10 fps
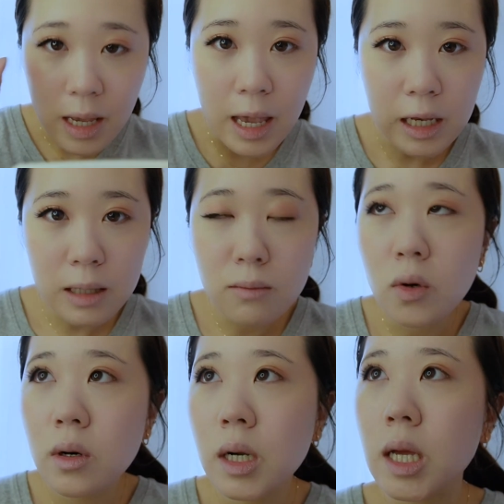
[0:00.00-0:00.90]
Any
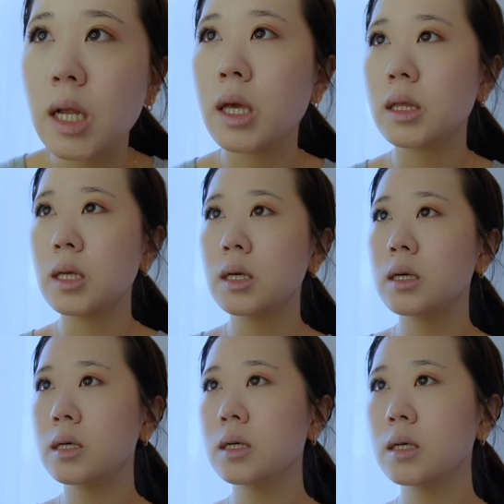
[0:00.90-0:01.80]
more and I think
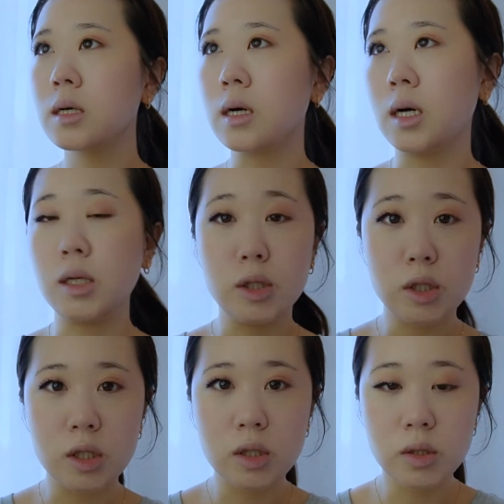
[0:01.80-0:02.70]
I'll
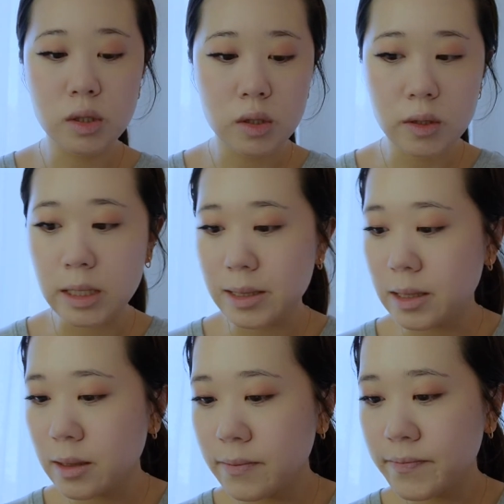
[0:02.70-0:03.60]
look crazy.